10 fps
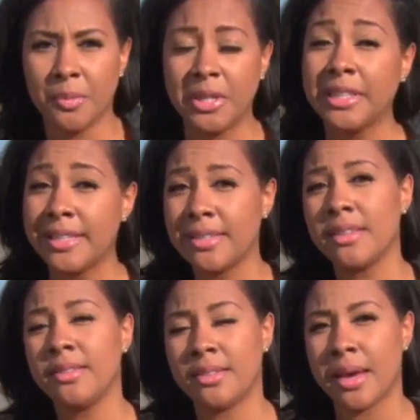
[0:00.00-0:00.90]
Police
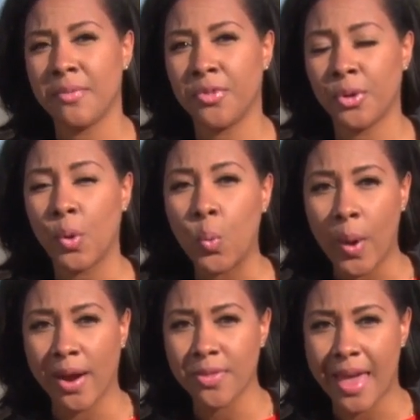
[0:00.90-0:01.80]
in Stamford,
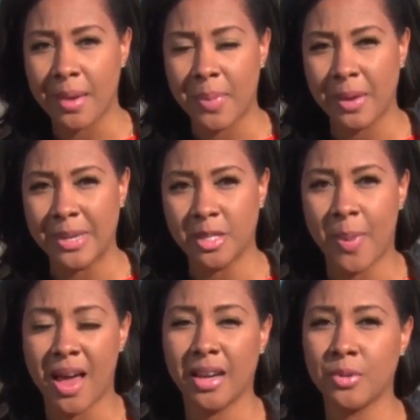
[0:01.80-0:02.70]
where that baby's
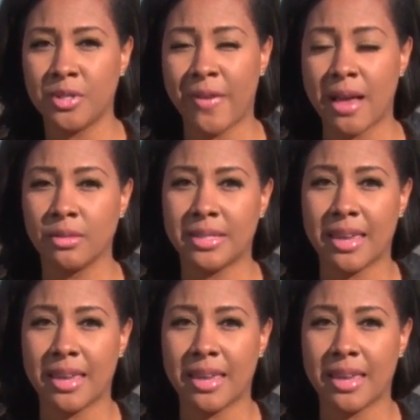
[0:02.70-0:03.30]
body was found,